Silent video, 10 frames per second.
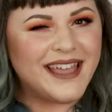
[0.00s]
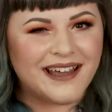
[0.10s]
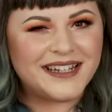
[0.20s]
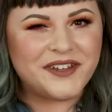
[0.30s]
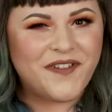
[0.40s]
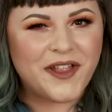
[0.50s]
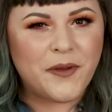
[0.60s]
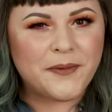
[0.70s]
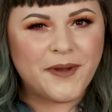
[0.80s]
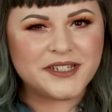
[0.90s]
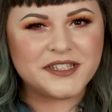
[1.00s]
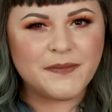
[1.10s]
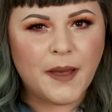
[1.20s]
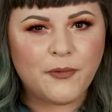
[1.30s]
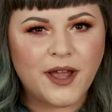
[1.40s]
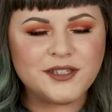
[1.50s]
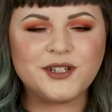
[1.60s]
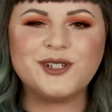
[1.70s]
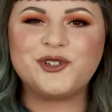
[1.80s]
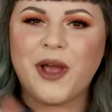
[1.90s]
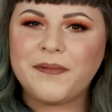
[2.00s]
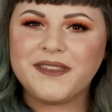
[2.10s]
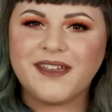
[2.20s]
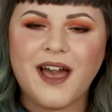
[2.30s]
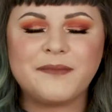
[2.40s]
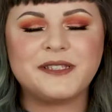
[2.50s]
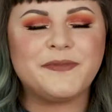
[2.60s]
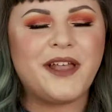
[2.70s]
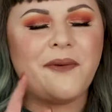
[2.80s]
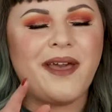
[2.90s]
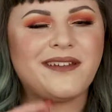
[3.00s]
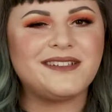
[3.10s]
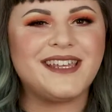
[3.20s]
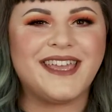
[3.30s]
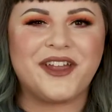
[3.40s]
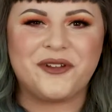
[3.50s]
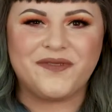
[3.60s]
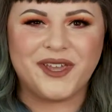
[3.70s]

Got any follow-up questions about bronzer? Drop it in the comments below and I'll take care of